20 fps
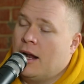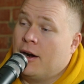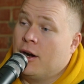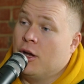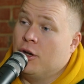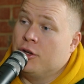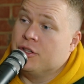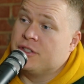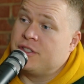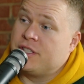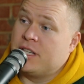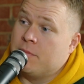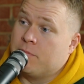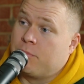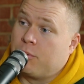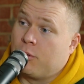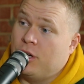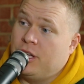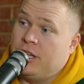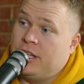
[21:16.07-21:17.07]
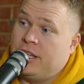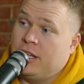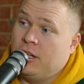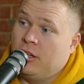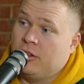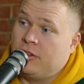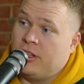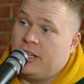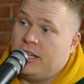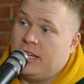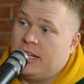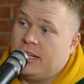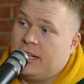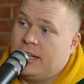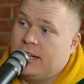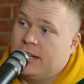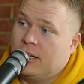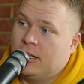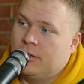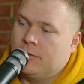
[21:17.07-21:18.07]
don't know. You seem pretty guilty in
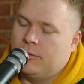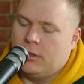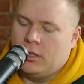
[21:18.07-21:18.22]
here.